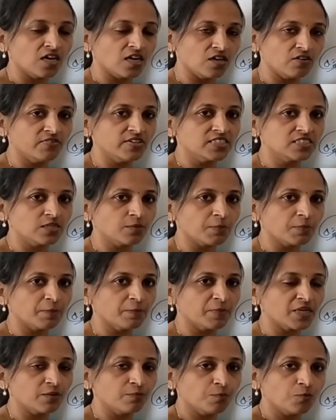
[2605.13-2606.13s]
Always
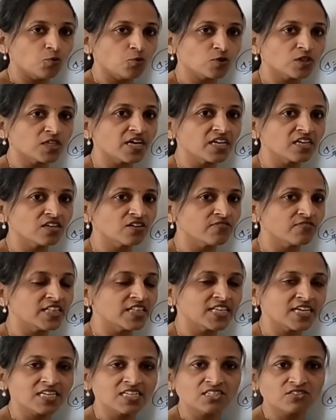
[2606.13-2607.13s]
remember, if both are
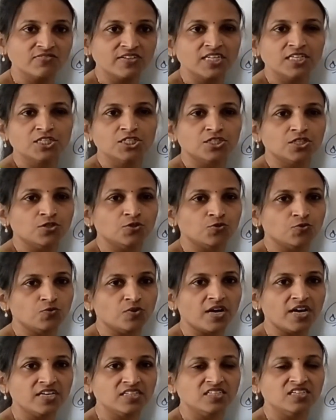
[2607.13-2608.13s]
equal, then it will return
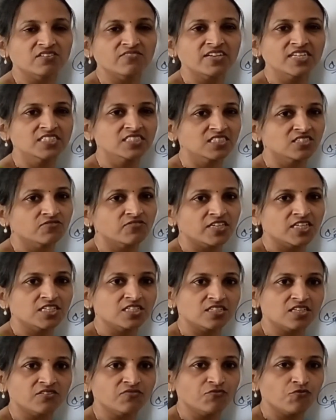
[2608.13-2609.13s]
true, otherwise it will
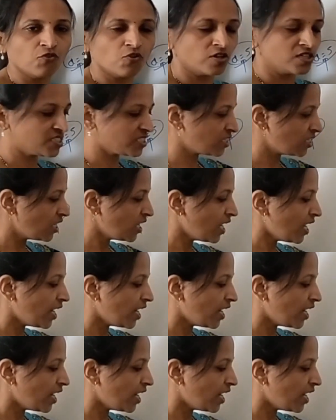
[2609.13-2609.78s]
return false.